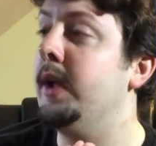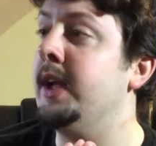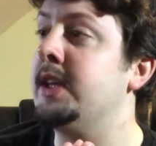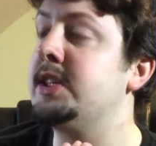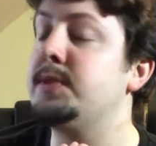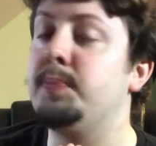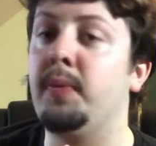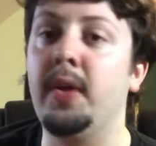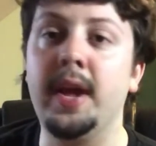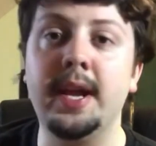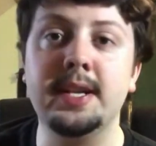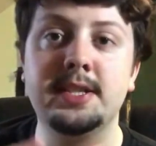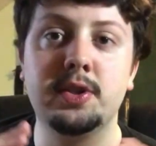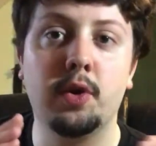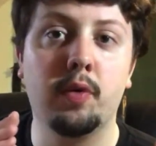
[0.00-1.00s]

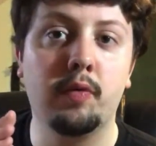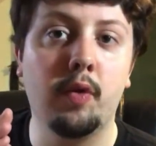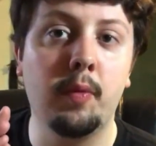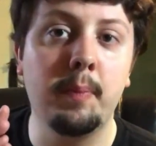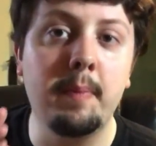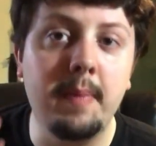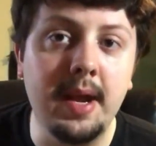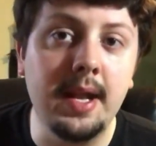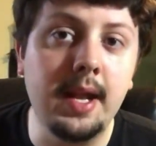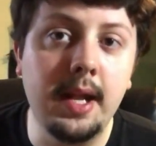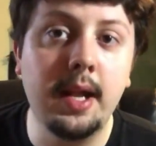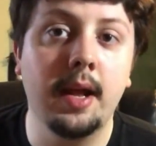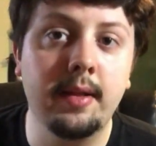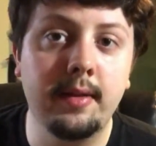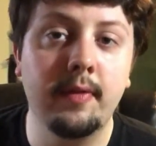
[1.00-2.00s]
explains the overall
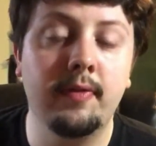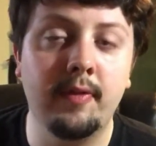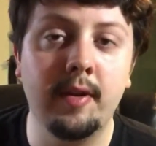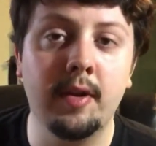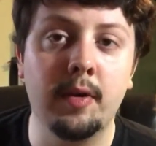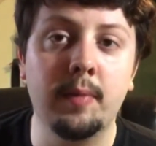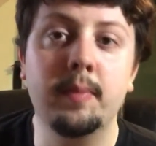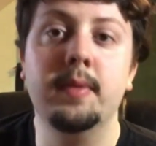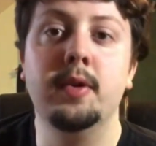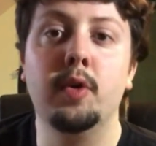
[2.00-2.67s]
meaning of the film,